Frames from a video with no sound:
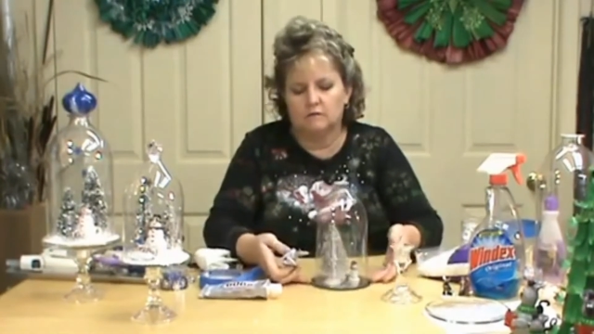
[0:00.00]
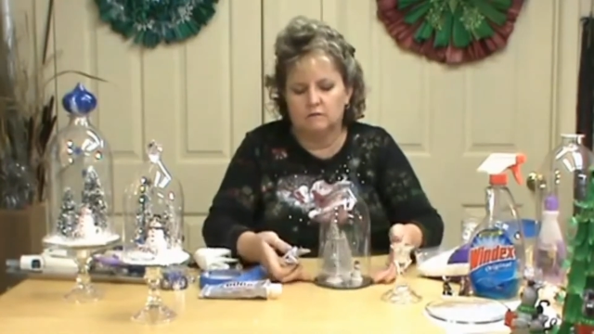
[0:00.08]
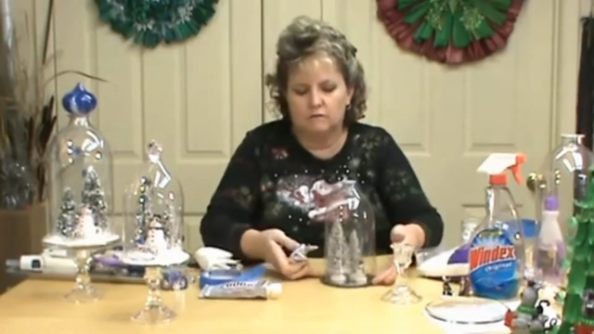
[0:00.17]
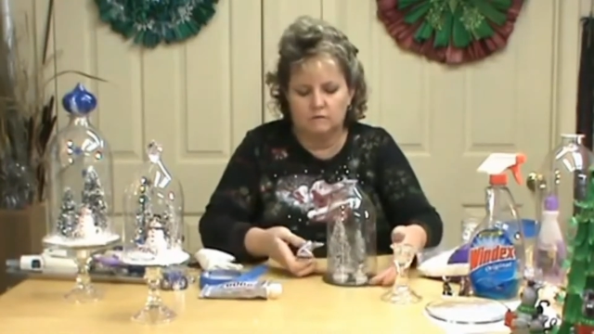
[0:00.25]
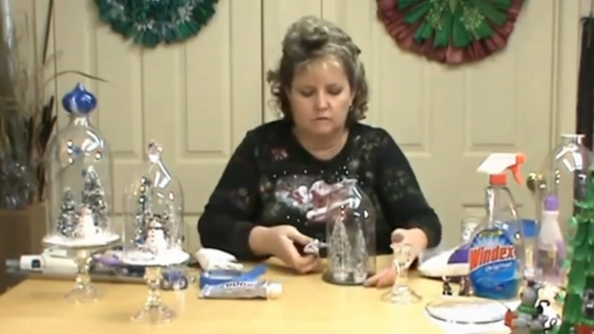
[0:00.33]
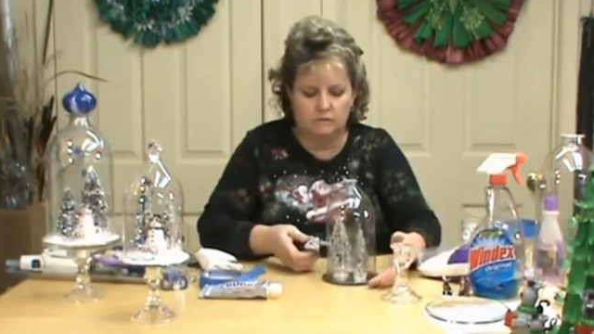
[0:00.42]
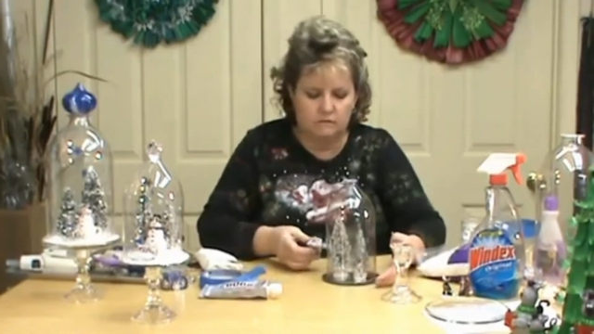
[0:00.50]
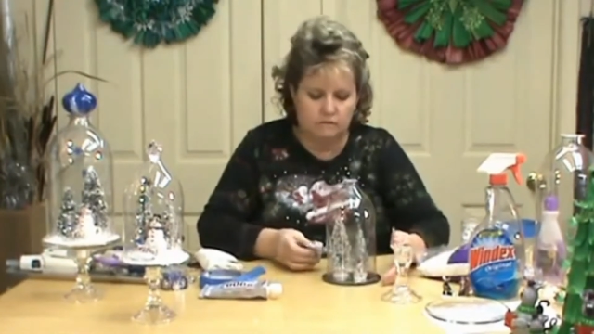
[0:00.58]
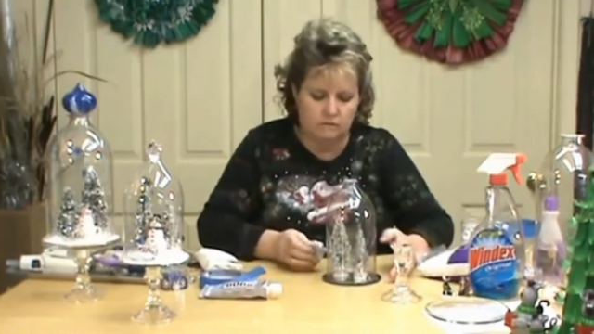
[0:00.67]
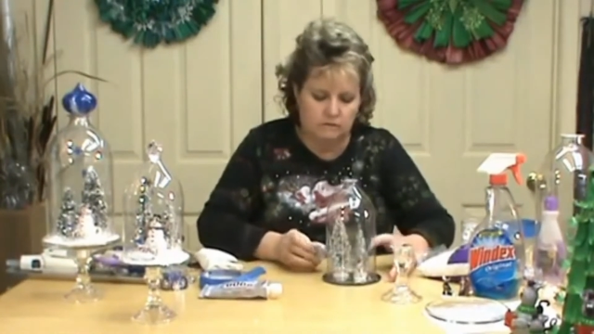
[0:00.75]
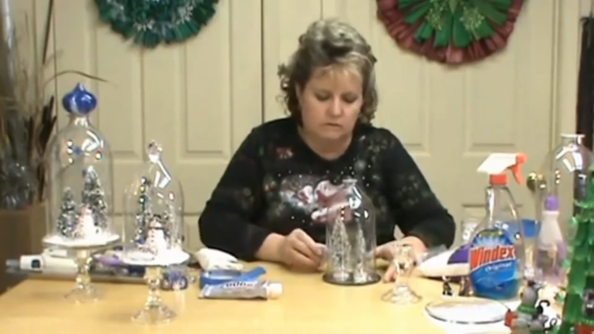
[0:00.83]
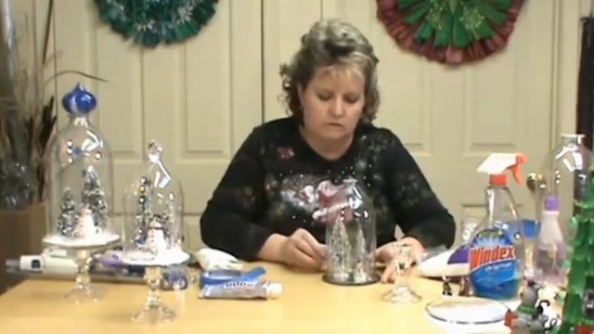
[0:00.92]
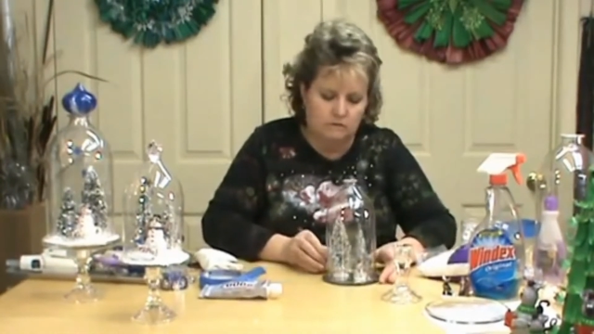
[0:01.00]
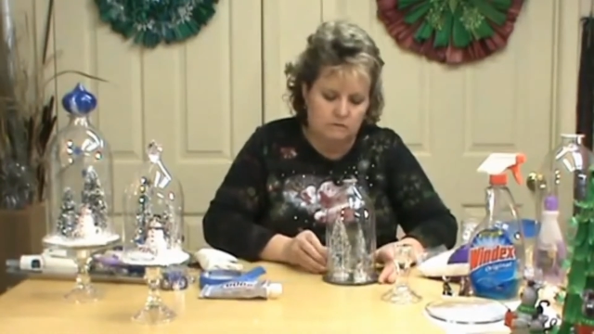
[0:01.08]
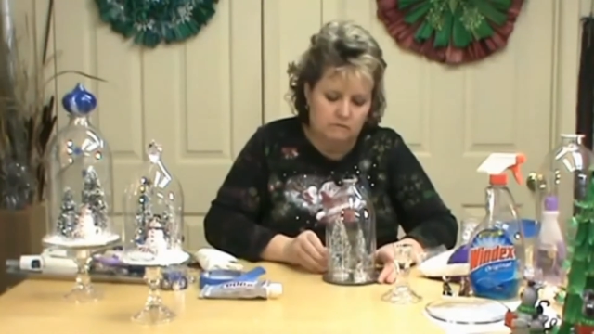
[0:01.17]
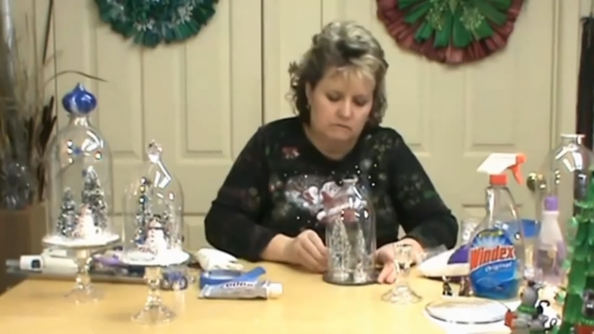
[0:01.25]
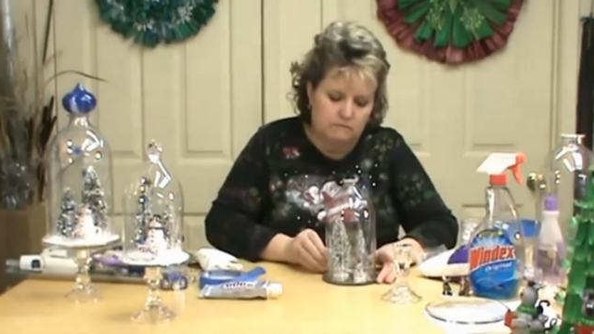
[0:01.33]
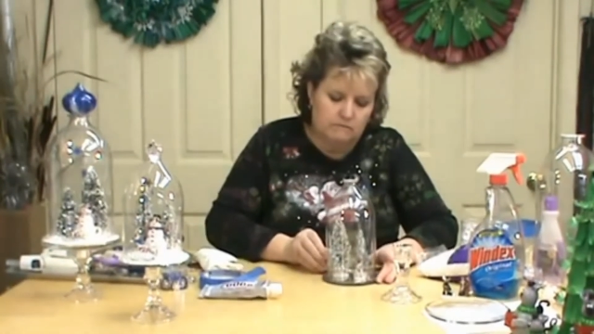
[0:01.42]

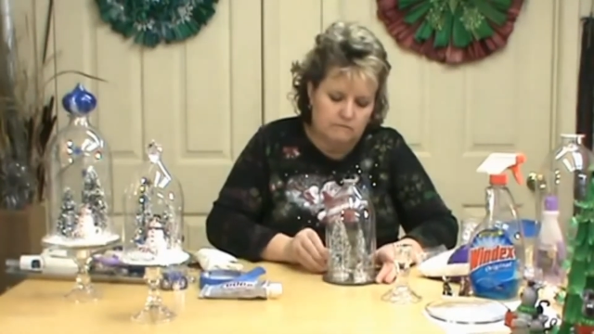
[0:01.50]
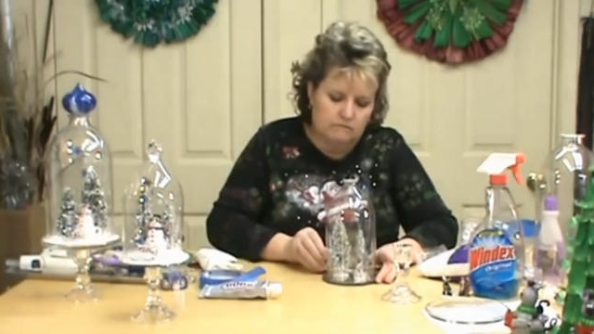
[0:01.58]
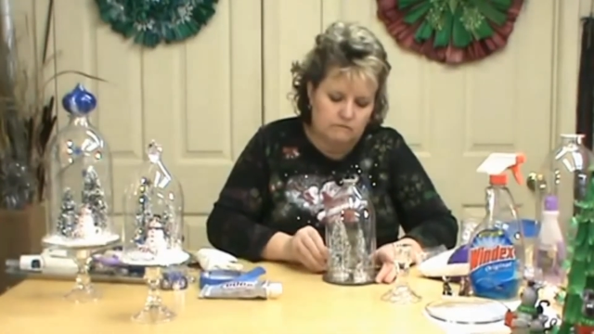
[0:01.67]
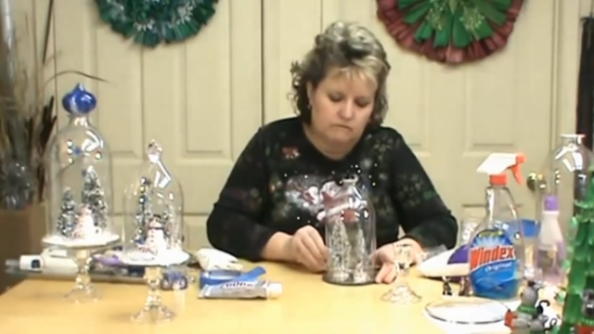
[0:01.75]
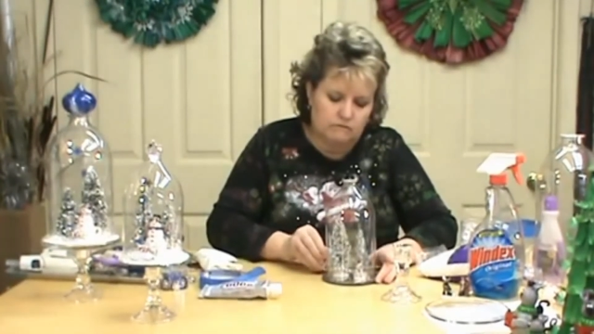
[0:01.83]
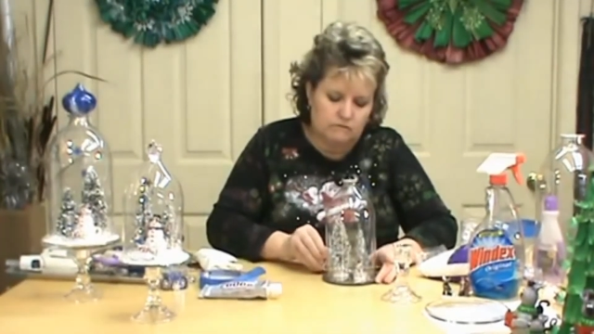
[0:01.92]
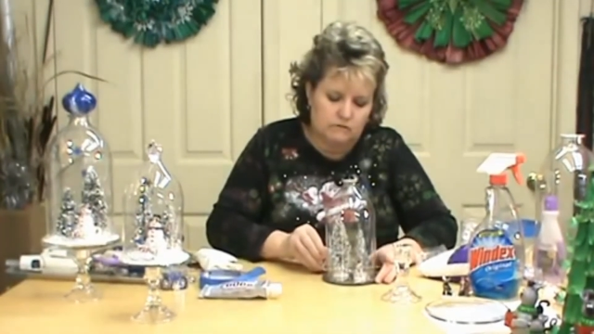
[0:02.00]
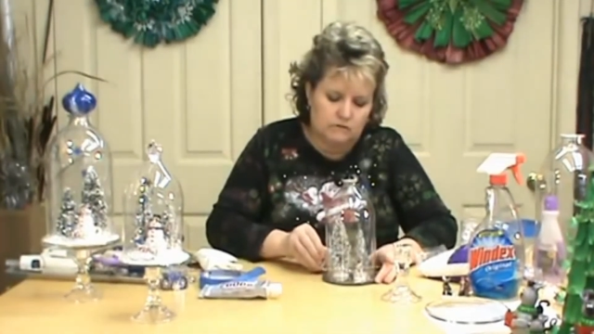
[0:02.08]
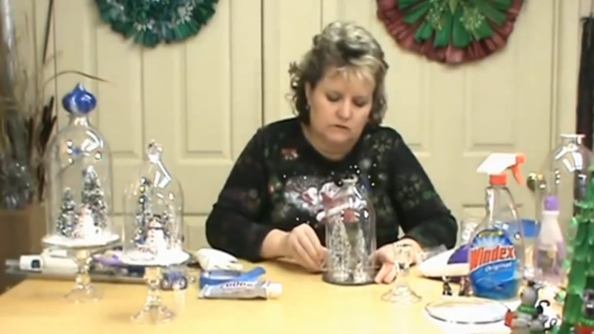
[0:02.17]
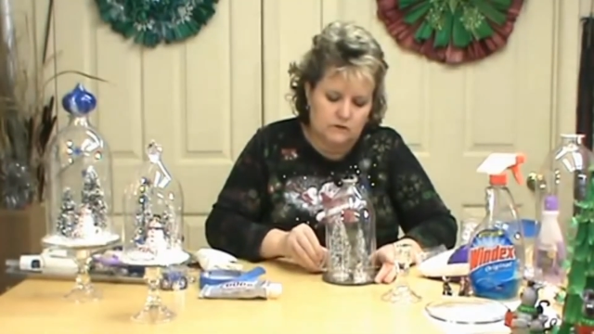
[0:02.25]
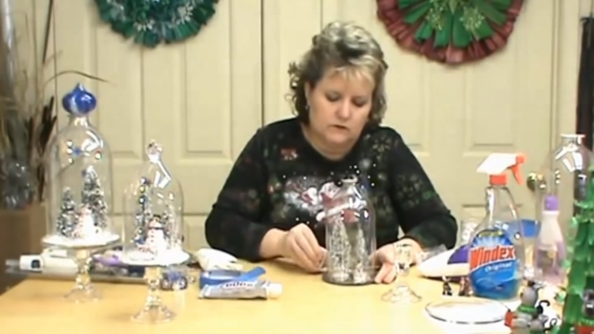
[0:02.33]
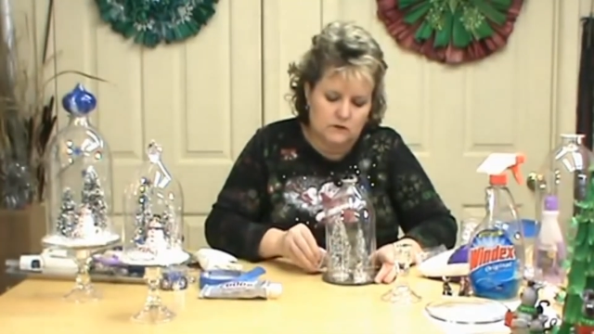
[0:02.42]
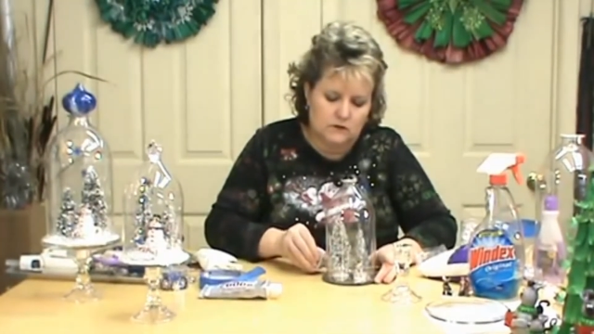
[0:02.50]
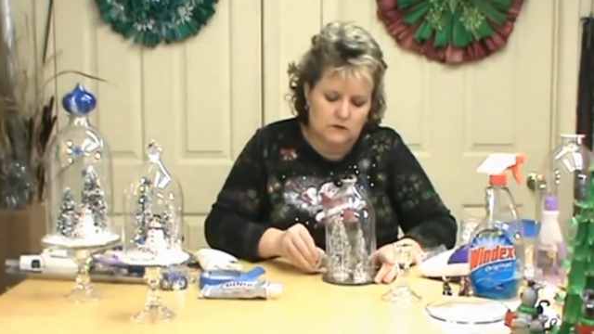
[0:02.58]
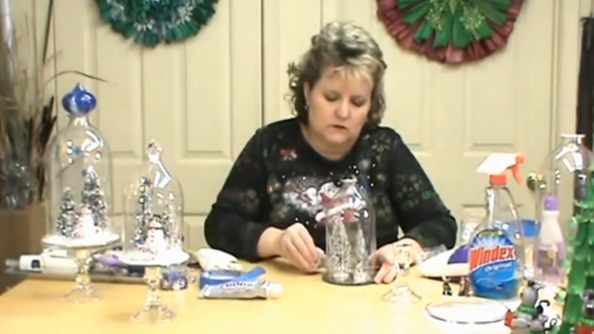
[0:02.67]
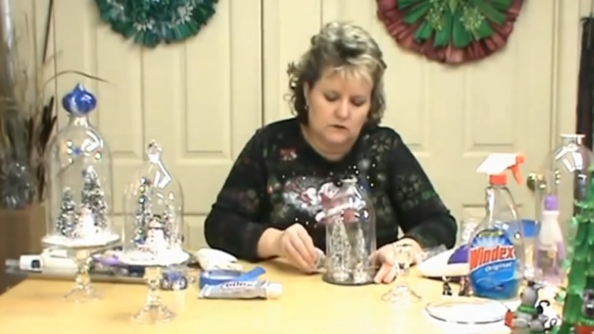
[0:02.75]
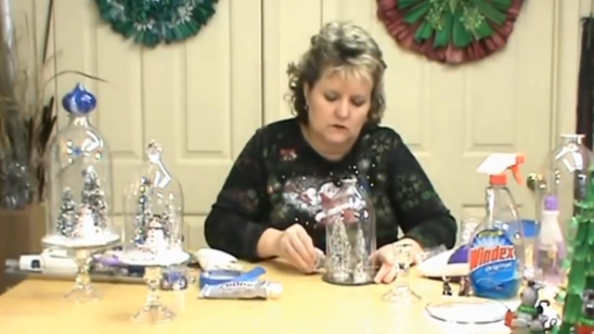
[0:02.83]
[no speech]